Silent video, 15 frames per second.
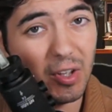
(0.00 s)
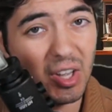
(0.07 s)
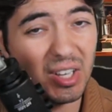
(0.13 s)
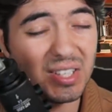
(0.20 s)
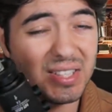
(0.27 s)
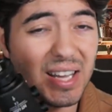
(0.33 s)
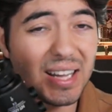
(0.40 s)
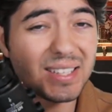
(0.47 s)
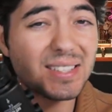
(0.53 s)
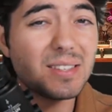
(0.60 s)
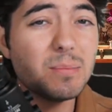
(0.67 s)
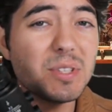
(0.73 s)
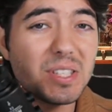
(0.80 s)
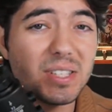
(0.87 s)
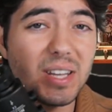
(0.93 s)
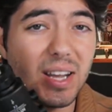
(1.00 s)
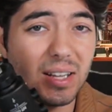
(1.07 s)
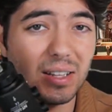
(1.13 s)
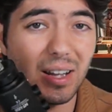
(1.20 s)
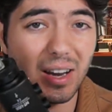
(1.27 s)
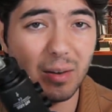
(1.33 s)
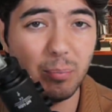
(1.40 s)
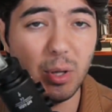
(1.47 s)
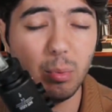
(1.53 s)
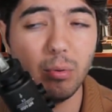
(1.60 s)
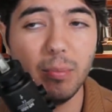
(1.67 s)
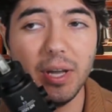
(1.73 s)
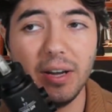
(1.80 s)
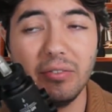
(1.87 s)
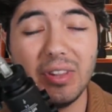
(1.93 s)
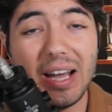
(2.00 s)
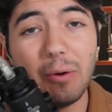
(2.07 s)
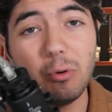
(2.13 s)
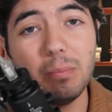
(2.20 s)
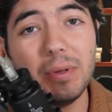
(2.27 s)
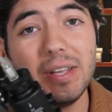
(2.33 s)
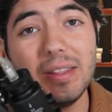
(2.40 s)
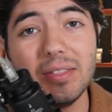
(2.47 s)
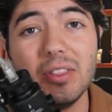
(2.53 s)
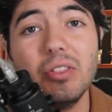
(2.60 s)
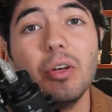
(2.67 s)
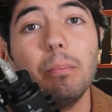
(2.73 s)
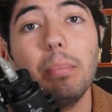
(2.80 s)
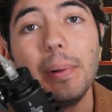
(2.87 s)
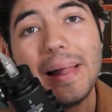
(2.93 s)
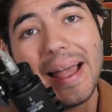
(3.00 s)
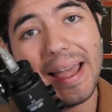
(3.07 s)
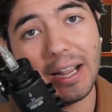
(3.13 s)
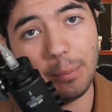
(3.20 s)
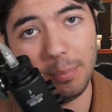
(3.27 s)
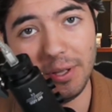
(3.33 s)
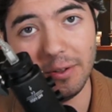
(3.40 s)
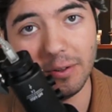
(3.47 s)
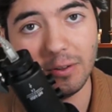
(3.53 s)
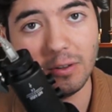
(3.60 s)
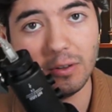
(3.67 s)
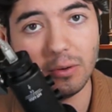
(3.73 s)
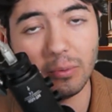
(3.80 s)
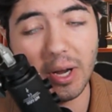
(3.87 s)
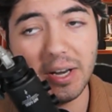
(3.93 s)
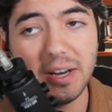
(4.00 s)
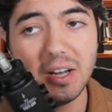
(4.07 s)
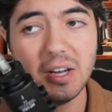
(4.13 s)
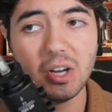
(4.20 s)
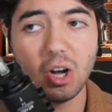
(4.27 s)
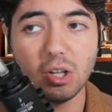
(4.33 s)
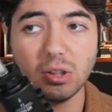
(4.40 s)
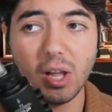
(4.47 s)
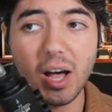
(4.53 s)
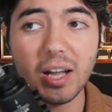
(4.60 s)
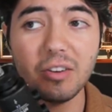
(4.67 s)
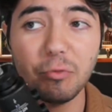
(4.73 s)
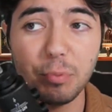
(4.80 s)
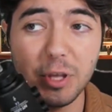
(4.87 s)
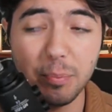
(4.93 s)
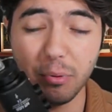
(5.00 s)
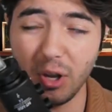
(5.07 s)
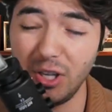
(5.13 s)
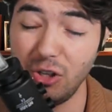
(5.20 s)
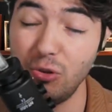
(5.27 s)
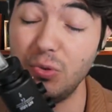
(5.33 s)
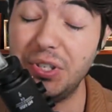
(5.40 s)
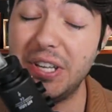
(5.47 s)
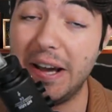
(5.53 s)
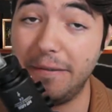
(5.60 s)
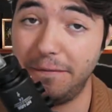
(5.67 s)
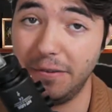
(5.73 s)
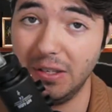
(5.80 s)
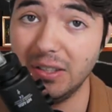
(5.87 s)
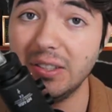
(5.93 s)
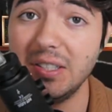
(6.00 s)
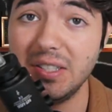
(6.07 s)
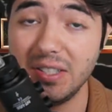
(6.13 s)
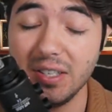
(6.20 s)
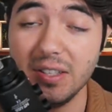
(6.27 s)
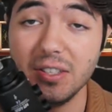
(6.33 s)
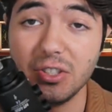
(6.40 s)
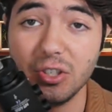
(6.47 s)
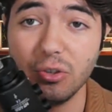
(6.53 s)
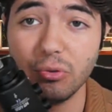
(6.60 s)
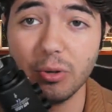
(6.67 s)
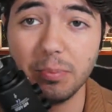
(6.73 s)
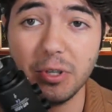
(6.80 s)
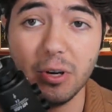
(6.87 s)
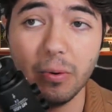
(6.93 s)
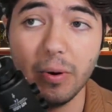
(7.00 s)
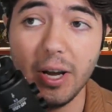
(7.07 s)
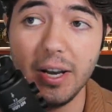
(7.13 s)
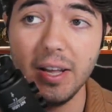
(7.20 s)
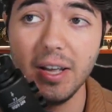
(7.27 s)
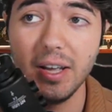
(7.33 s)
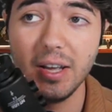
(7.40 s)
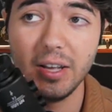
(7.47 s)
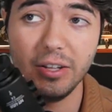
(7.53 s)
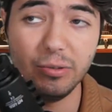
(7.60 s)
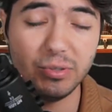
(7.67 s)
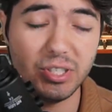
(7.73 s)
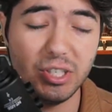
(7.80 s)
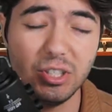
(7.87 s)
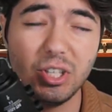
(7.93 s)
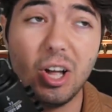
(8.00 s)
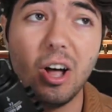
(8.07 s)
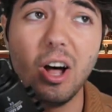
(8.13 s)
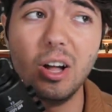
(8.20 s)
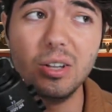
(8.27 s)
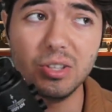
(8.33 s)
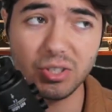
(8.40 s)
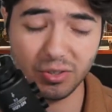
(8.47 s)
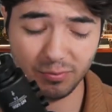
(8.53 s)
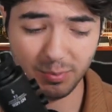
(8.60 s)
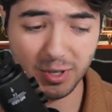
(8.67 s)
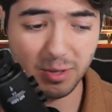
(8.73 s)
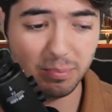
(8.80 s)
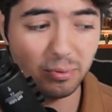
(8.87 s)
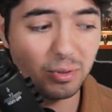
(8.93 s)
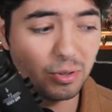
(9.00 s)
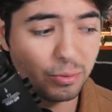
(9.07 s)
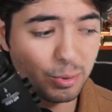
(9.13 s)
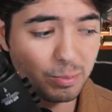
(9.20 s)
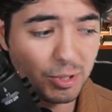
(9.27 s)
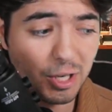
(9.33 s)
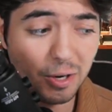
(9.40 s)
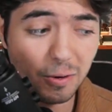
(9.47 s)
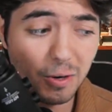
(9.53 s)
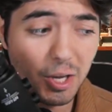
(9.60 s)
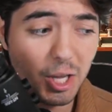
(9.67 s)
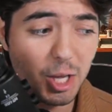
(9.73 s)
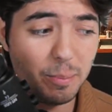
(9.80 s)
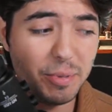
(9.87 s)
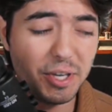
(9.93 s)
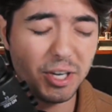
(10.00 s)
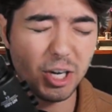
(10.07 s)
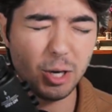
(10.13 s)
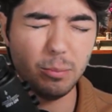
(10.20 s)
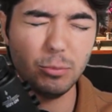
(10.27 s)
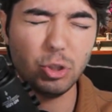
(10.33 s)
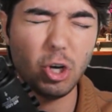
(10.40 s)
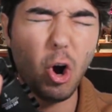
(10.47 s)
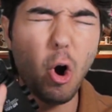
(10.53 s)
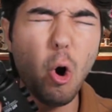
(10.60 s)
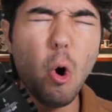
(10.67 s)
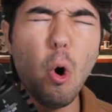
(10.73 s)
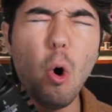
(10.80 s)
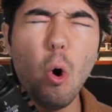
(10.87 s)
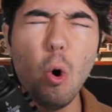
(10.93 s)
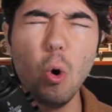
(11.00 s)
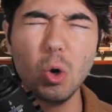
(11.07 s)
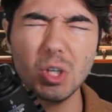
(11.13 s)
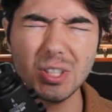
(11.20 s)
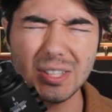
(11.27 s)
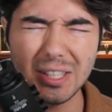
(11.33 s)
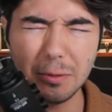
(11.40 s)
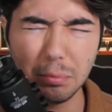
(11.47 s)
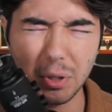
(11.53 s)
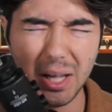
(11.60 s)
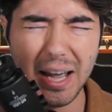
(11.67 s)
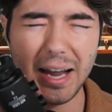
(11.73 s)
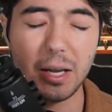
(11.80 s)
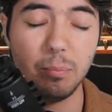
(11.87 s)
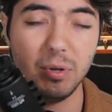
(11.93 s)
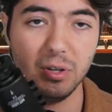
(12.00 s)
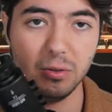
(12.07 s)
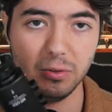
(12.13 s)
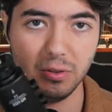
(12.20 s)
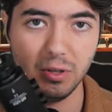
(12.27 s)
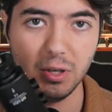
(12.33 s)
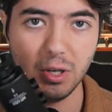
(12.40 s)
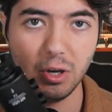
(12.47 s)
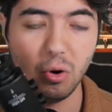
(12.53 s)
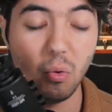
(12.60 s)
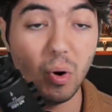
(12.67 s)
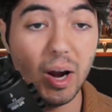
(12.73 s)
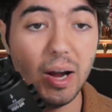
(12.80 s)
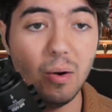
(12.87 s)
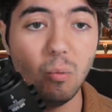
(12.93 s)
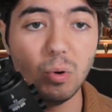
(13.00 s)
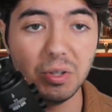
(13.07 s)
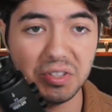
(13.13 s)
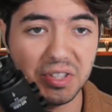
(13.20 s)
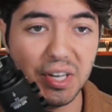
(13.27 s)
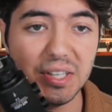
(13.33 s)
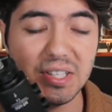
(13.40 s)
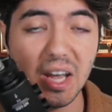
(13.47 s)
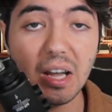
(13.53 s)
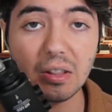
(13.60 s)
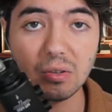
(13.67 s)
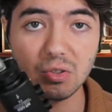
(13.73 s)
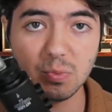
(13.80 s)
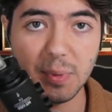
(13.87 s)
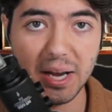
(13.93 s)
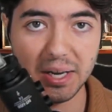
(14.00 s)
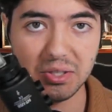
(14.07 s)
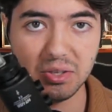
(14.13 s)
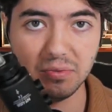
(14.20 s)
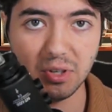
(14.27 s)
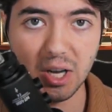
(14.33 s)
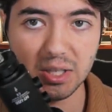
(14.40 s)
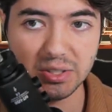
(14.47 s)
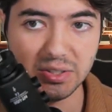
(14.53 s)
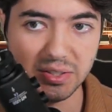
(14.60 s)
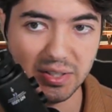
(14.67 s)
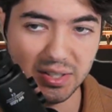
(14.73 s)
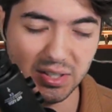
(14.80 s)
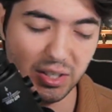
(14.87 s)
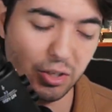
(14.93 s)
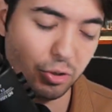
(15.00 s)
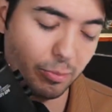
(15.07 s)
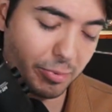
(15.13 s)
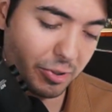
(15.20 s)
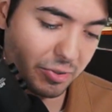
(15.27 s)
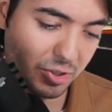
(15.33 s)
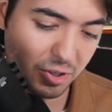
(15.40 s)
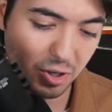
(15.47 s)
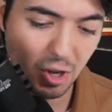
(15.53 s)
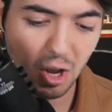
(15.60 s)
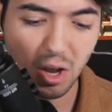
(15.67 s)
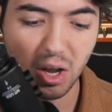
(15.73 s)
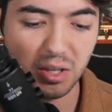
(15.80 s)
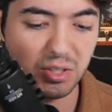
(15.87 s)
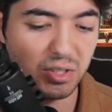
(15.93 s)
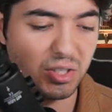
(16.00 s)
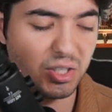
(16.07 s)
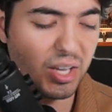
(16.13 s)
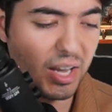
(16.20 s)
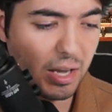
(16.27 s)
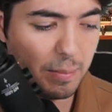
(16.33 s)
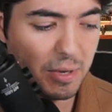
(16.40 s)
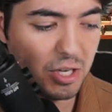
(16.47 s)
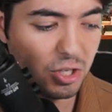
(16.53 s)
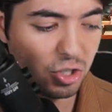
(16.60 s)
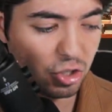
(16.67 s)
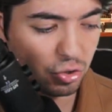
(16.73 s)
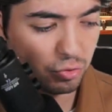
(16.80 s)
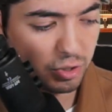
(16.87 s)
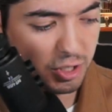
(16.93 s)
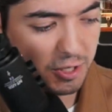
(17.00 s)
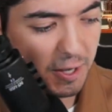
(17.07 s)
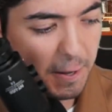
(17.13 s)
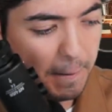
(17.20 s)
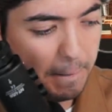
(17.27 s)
Because that's the mistake a lot of people make. That would be the black pill, right? A lot of people, and you definitely see this in crypto, right? You see tons of people in crypto become totally black pilled, right? Once they take those massive losses, they say crypto's it's a scam industry.